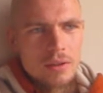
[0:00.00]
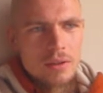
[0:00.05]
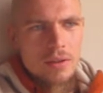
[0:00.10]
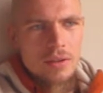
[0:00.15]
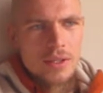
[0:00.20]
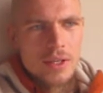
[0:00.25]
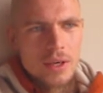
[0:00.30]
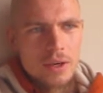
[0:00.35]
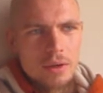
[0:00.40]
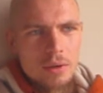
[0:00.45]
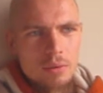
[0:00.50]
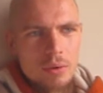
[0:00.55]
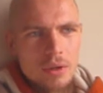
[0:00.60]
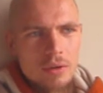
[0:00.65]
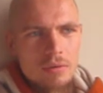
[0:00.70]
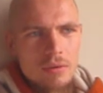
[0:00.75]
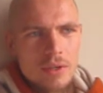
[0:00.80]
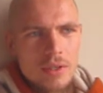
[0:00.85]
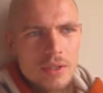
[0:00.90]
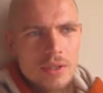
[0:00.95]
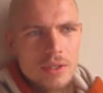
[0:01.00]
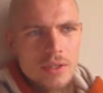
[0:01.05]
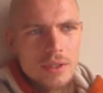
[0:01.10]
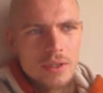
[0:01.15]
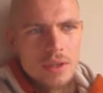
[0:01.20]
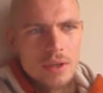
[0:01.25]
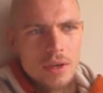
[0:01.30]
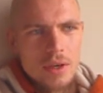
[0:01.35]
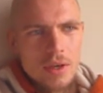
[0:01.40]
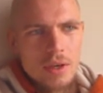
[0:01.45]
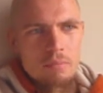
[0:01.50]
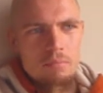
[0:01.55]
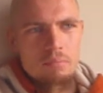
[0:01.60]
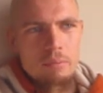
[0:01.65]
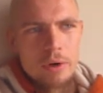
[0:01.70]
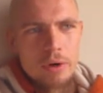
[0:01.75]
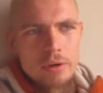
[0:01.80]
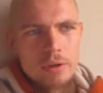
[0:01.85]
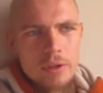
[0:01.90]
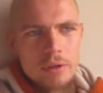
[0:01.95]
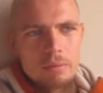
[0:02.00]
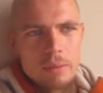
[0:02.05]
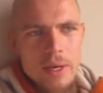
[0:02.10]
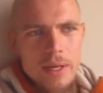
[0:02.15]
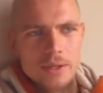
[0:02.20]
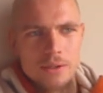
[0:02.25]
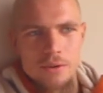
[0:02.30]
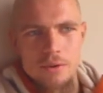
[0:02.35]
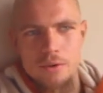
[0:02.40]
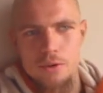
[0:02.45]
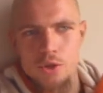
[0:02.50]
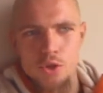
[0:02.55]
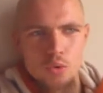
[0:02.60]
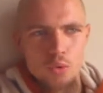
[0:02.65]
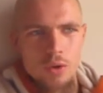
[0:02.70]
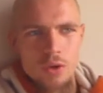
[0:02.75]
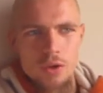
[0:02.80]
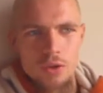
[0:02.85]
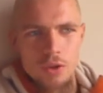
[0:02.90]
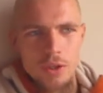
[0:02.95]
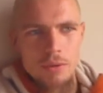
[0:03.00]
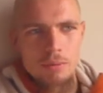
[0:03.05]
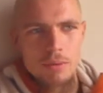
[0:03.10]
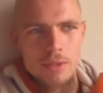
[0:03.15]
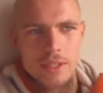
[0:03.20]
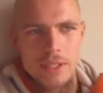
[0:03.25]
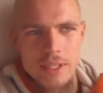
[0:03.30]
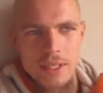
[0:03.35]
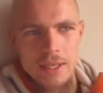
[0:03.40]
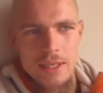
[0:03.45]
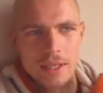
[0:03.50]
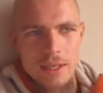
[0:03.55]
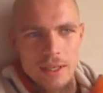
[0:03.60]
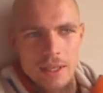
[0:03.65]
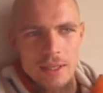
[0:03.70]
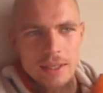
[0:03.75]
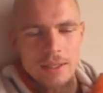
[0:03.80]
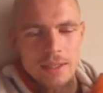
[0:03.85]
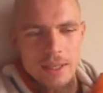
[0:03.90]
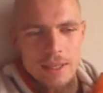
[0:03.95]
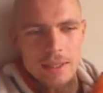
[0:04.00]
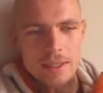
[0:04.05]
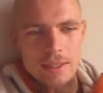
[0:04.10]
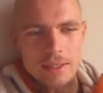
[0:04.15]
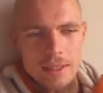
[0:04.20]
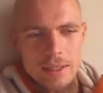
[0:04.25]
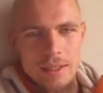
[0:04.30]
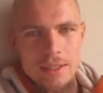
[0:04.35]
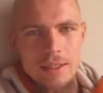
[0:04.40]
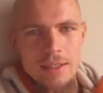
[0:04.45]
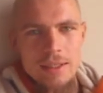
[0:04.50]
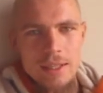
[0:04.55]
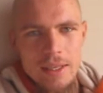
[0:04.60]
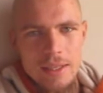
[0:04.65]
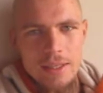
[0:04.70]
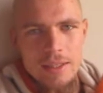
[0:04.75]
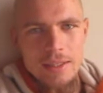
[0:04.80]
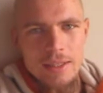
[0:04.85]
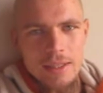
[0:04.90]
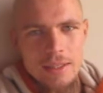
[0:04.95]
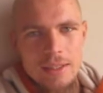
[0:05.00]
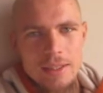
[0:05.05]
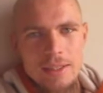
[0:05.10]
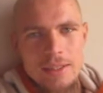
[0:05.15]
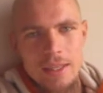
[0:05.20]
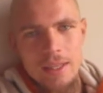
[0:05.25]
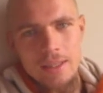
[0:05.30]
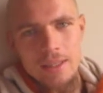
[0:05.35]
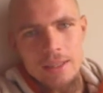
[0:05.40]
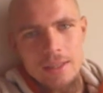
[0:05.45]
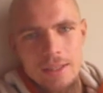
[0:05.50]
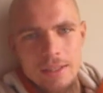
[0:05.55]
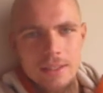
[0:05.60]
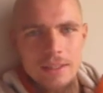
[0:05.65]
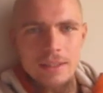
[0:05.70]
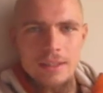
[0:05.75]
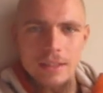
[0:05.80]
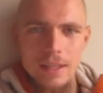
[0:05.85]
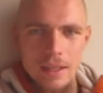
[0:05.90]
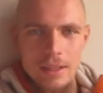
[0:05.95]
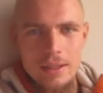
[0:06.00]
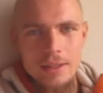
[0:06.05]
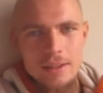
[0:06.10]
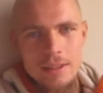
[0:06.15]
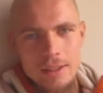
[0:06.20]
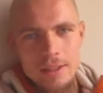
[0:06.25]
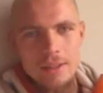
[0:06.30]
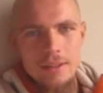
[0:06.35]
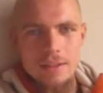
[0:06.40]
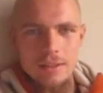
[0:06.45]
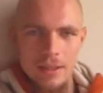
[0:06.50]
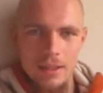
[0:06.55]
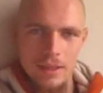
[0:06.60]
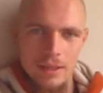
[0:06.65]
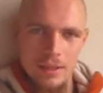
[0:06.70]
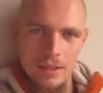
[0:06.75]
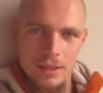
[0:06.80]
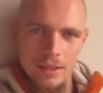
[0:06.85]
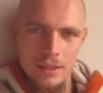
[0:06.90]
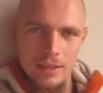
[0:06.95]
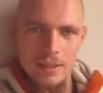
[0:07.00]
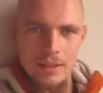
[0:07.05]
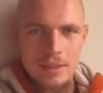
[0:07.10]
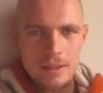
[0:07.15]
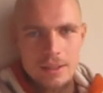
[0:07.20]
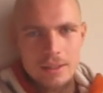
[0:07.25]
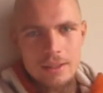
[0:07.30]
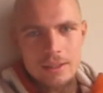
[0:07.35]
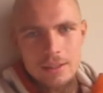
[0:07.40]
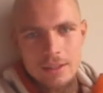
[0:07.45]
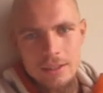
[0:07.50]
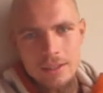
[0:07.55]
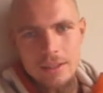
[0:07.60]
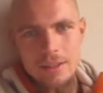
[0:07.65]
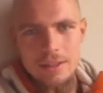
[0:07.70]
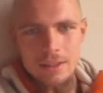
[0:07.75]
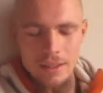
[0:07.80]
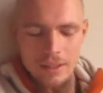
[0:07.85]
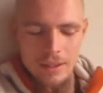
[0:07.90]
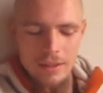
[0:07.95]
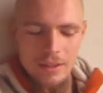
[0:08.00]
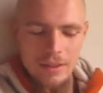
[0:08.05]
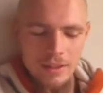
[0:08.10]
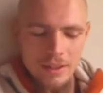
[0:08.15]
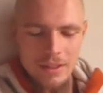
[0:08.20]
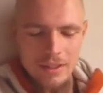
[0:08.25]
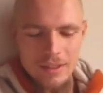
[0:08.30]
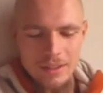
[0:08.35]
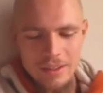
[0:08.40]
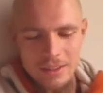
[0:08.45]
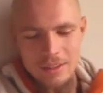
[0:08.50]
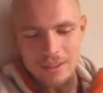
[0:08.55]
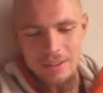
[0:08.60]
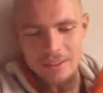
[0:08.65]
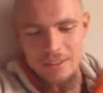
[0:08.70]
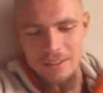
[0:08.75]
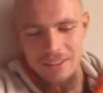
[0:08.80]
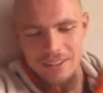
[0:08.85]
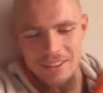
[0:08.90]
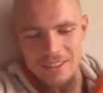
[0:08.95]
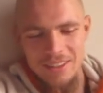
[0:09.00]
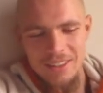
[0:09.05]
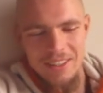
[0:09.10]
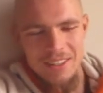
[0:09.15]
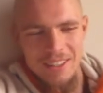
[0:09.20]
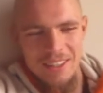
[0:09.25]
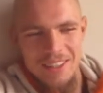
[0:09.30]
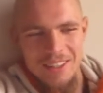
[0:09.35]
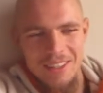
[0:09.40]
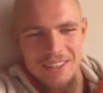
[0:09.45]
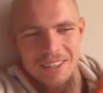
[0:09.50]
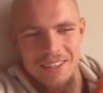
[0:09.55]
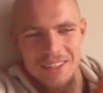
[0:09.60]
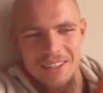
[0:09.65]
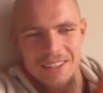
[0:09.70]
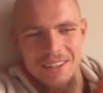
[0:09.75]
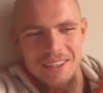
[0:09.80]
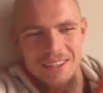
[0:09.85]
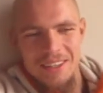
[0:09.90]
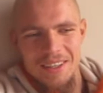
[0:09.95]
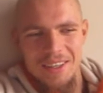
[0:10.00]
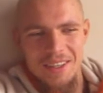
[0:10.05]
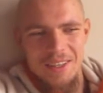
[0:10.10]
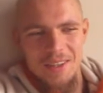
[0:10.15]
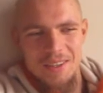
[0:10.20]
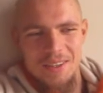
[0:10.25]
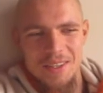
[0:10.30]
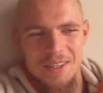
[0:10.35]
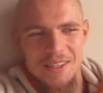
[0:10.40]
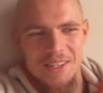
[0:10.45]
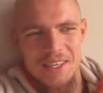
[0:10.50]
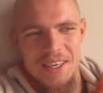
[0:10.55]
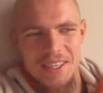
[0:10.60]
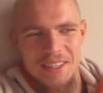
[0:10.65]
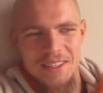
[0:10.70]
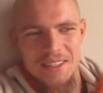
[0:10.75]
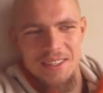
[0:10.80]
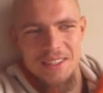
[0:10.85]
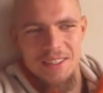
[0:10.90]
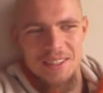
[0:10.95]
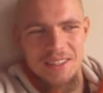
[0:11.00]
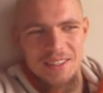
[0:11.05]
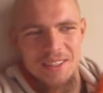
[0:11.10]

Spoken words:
the second one was Marilyn Manson's We Dreams. Tan tan tan tan tan tan tan tan tan tan tan tan tan tan tan tan. And I got excited.